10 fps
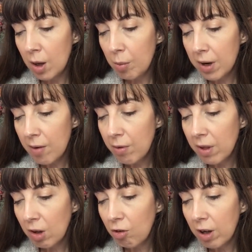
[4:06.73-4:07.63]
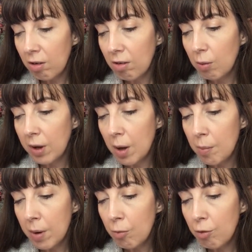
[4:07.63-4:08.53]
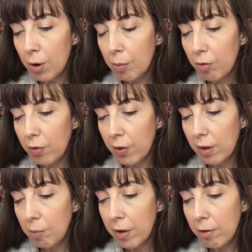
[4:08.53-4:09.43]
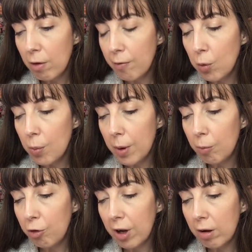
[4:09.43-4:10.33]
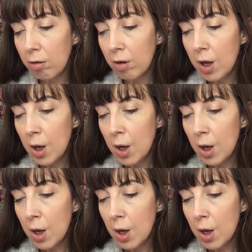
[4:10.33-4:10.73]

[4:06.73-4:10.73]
But everything changes when her mum drops, the mother of all bombshells.